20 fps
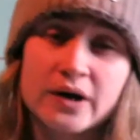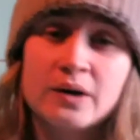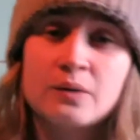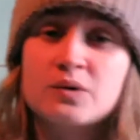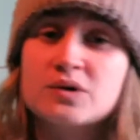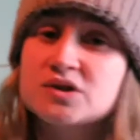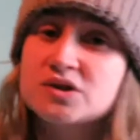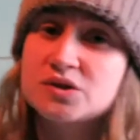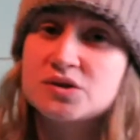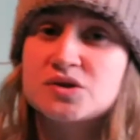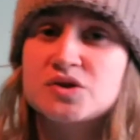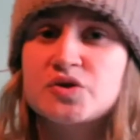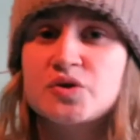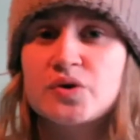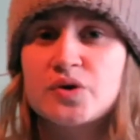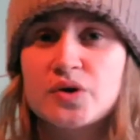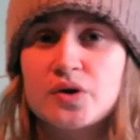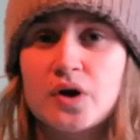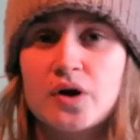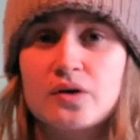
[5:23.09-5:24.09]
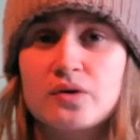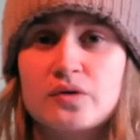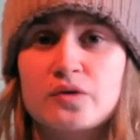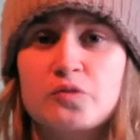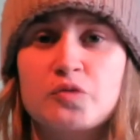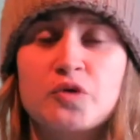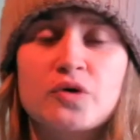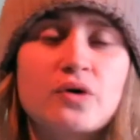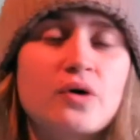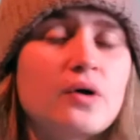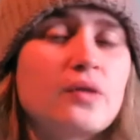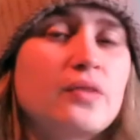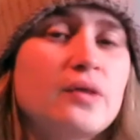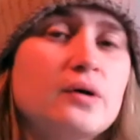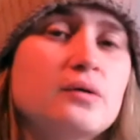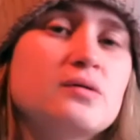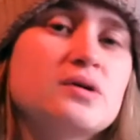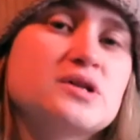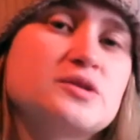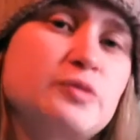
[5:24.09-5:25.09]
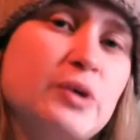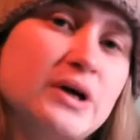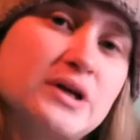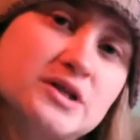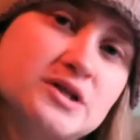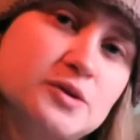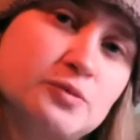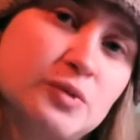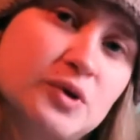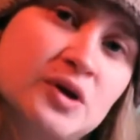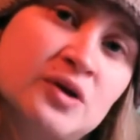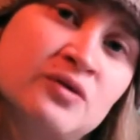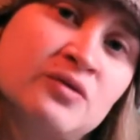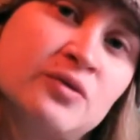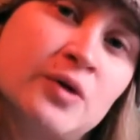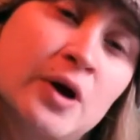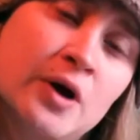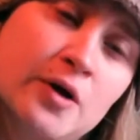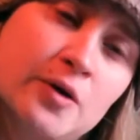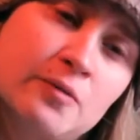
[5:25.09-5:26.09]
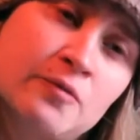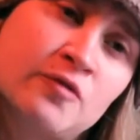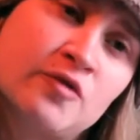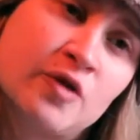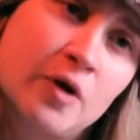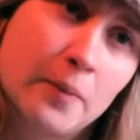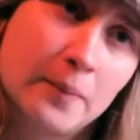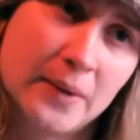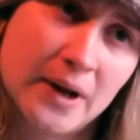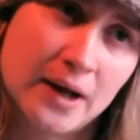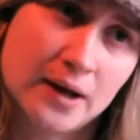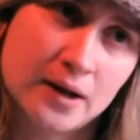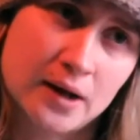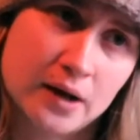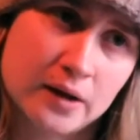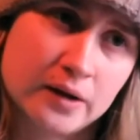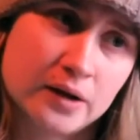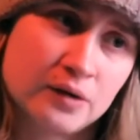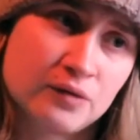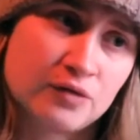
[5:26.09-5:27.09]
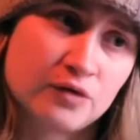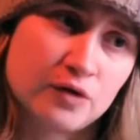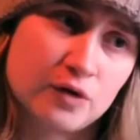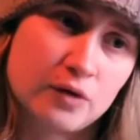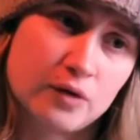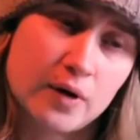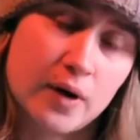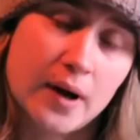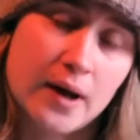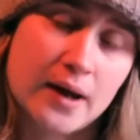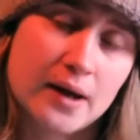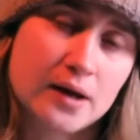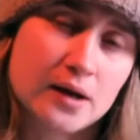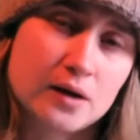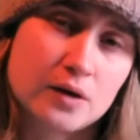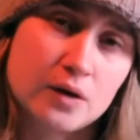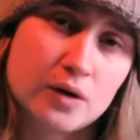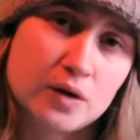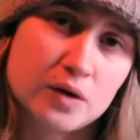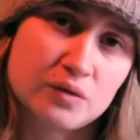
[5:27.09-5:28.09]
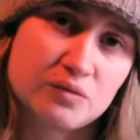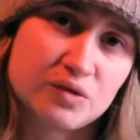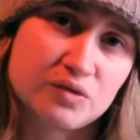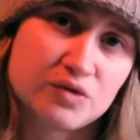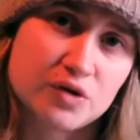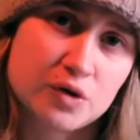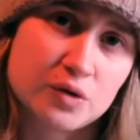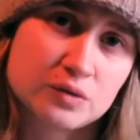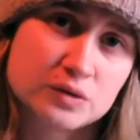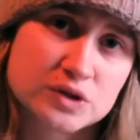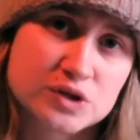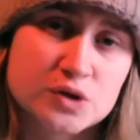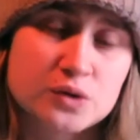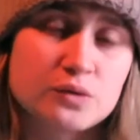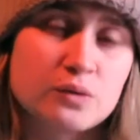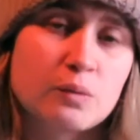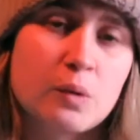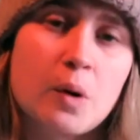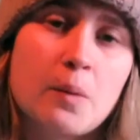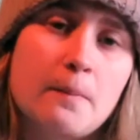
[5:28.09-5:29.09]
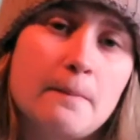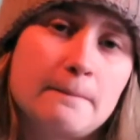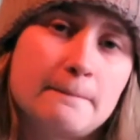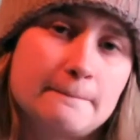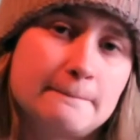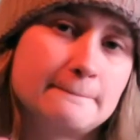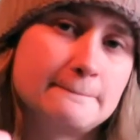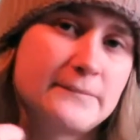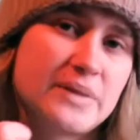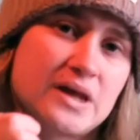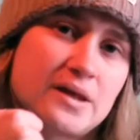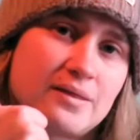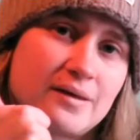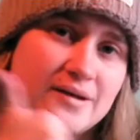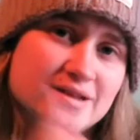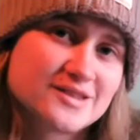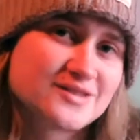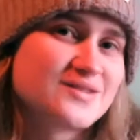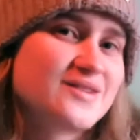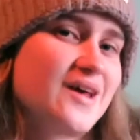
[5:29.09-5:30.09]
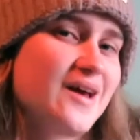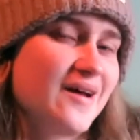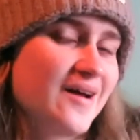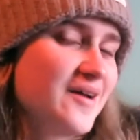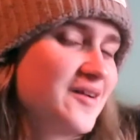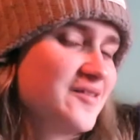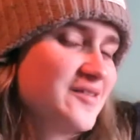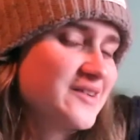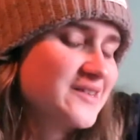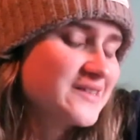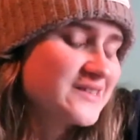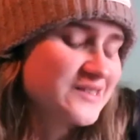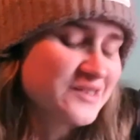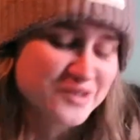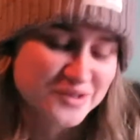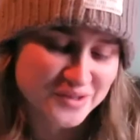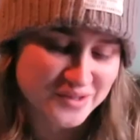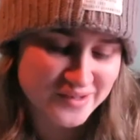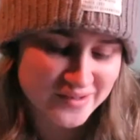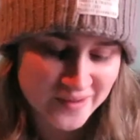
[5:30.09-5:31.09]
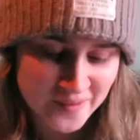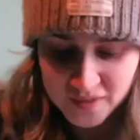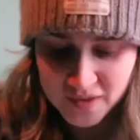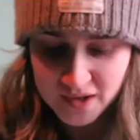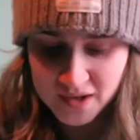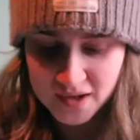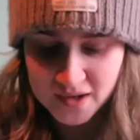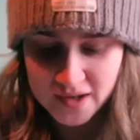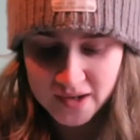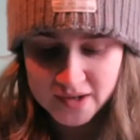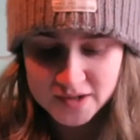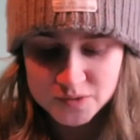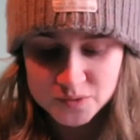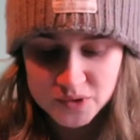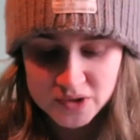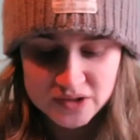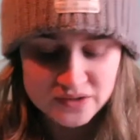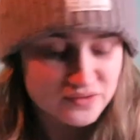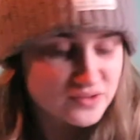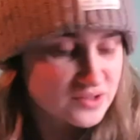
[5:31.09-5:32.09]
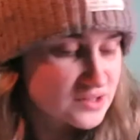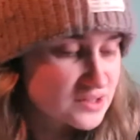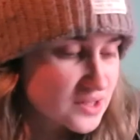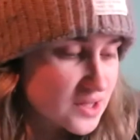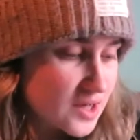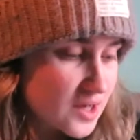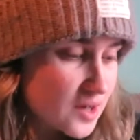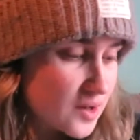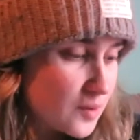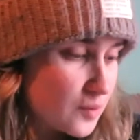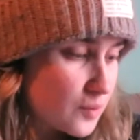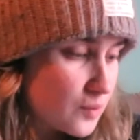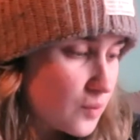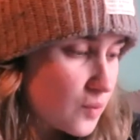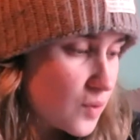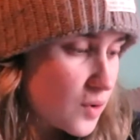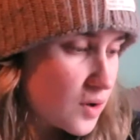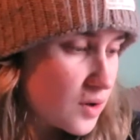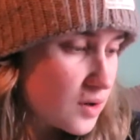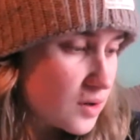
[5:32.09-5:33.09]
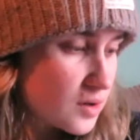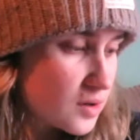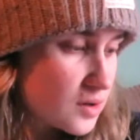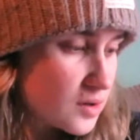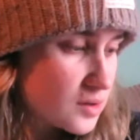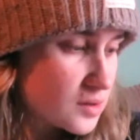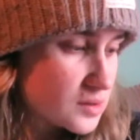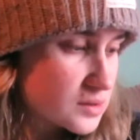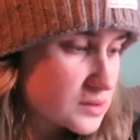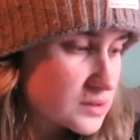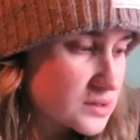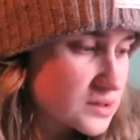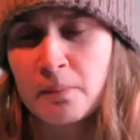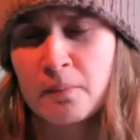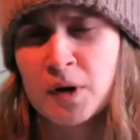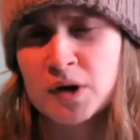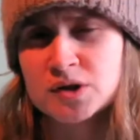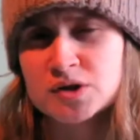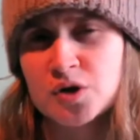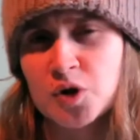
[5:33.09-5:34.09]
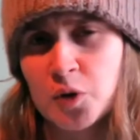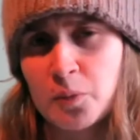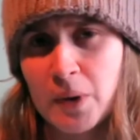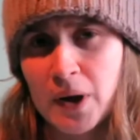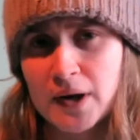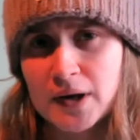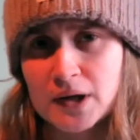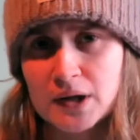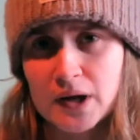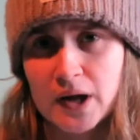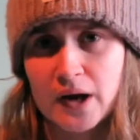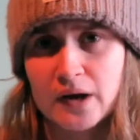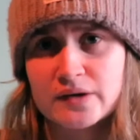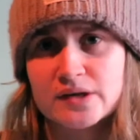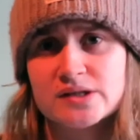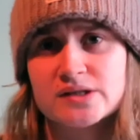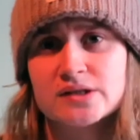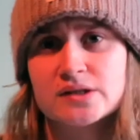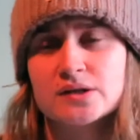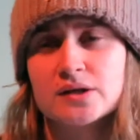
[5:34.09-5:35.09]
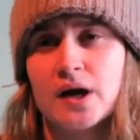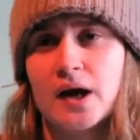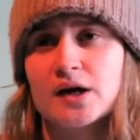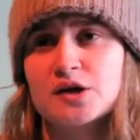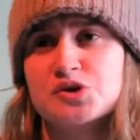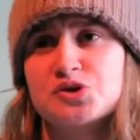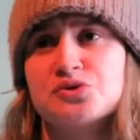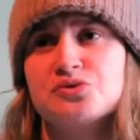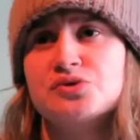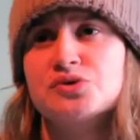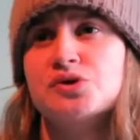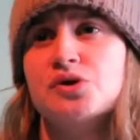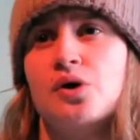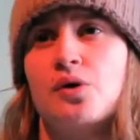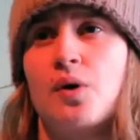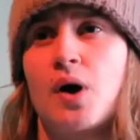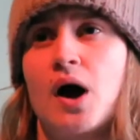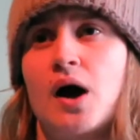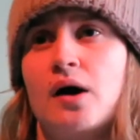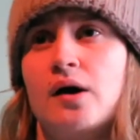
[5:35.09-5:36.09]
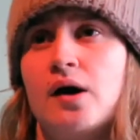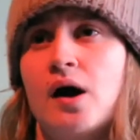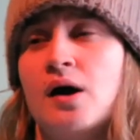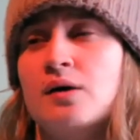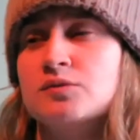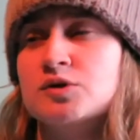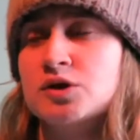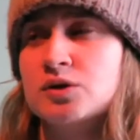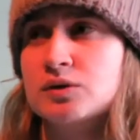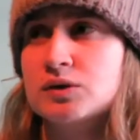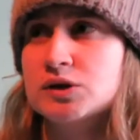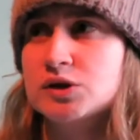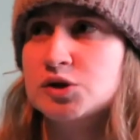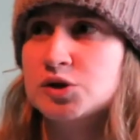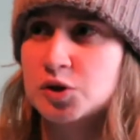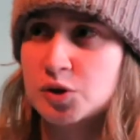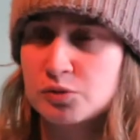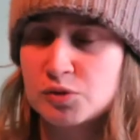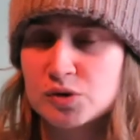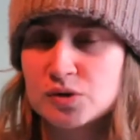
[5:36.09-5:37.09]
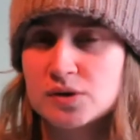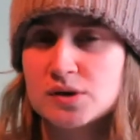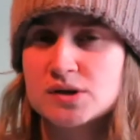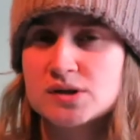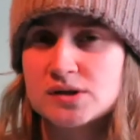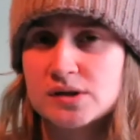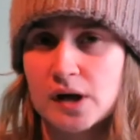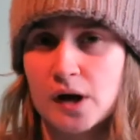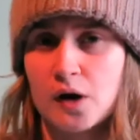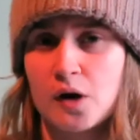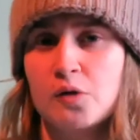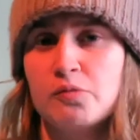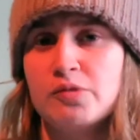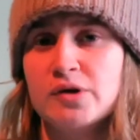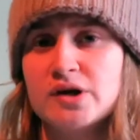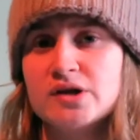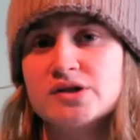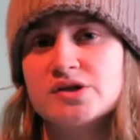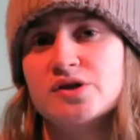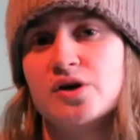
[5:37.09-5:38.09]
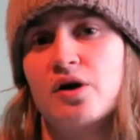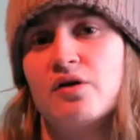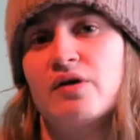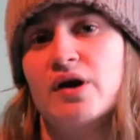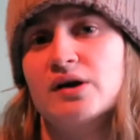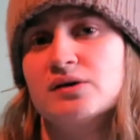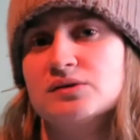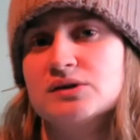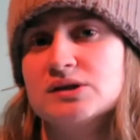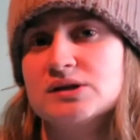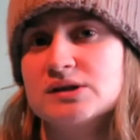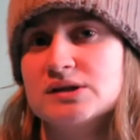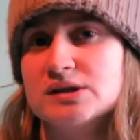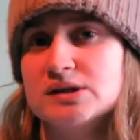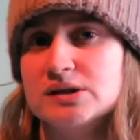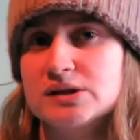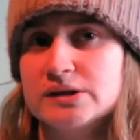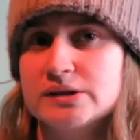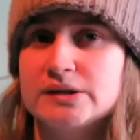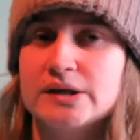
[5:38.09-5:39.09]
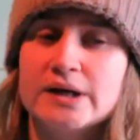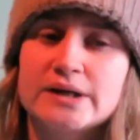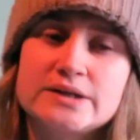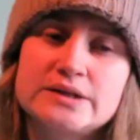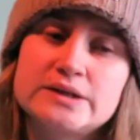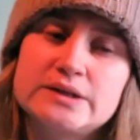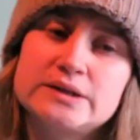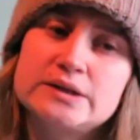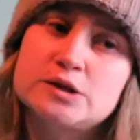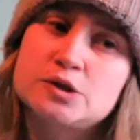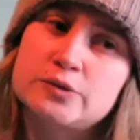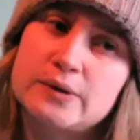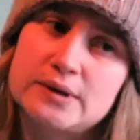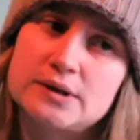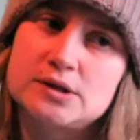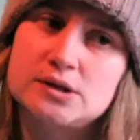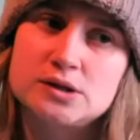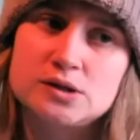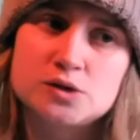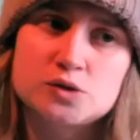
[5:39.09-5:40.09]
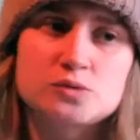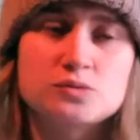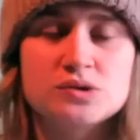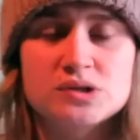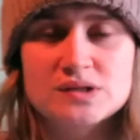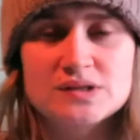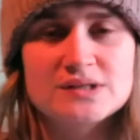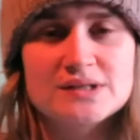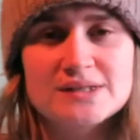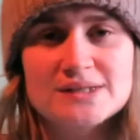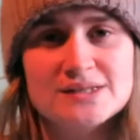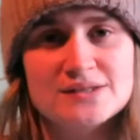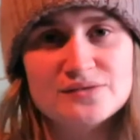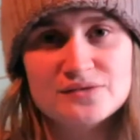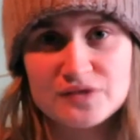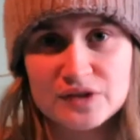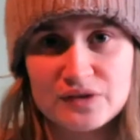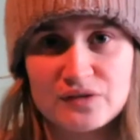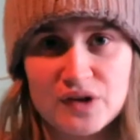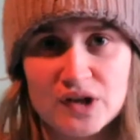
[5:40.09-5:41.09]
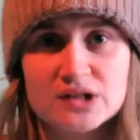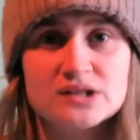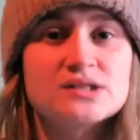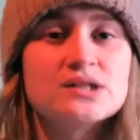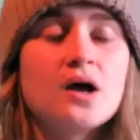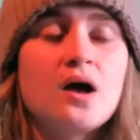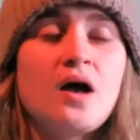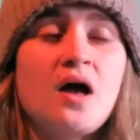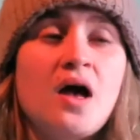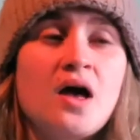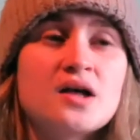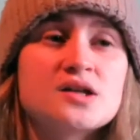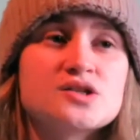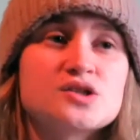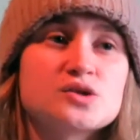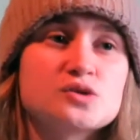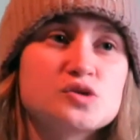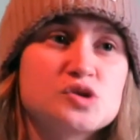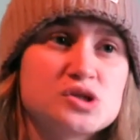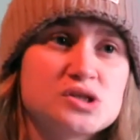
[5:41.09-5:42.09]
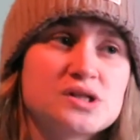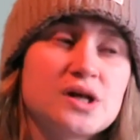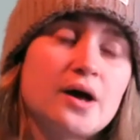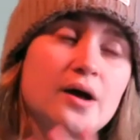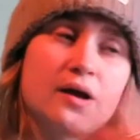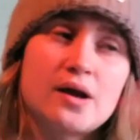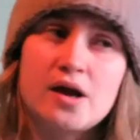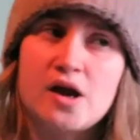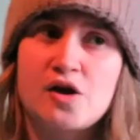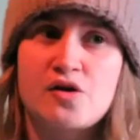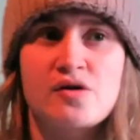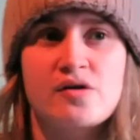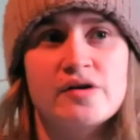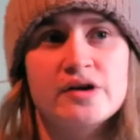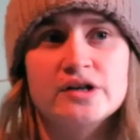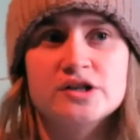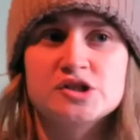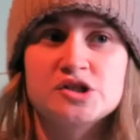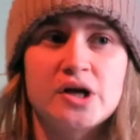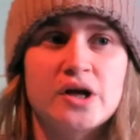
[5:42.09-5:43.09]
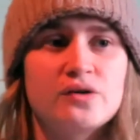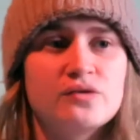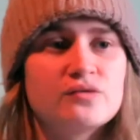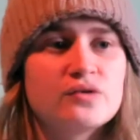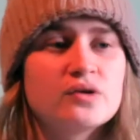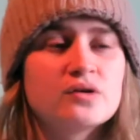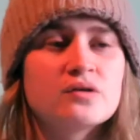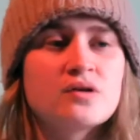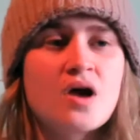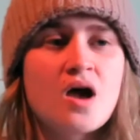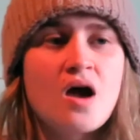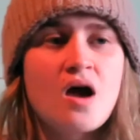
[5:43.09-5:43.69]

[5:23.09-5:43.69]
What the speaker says: it was also another book that was passed to me from NetGalley for a review, so big thanks for that, I really enjoyed it. The next one after that was Montauk by Nicola Harrison. As you know, I absolutely adore books that are based around the 1920s up to the 1950s, so just that era in general.